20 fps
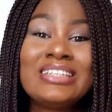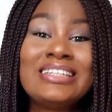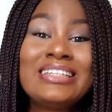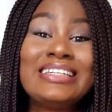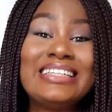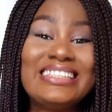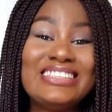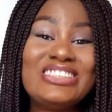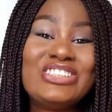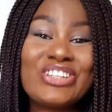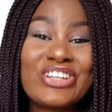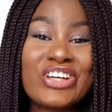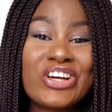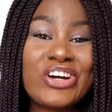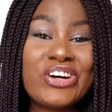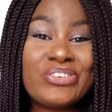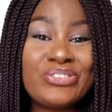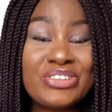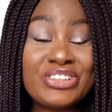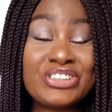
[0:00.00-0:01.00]
It's your girl
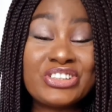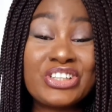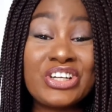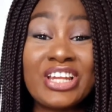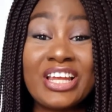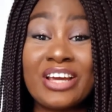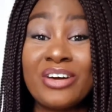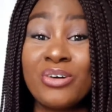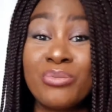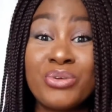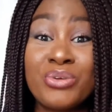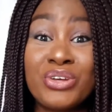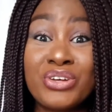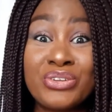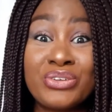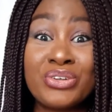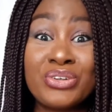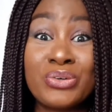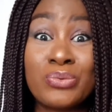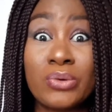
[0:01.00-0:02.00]
Rachael and I hope you're
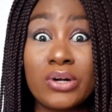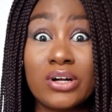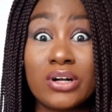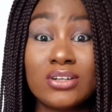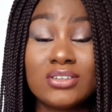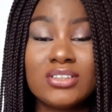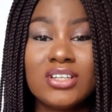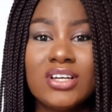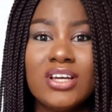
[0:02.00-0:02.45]
doing well.